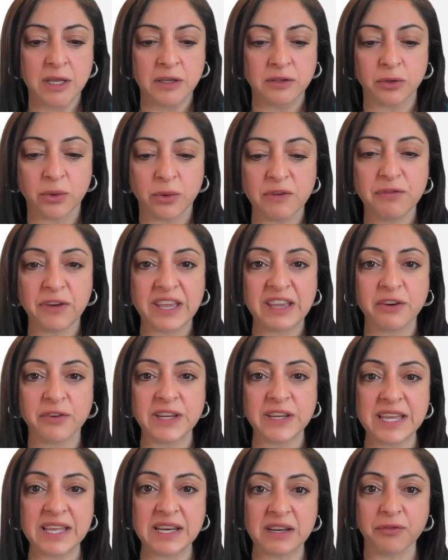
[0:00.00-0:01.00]
So if I
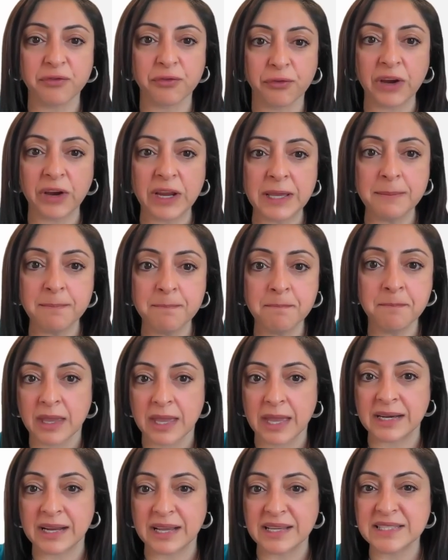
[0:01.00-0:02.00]
create a frame
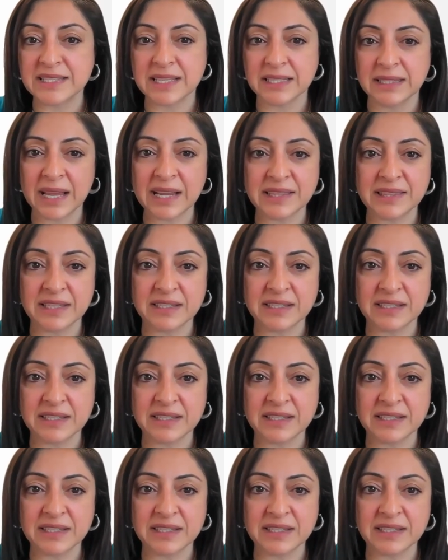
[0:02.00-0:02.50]
and I select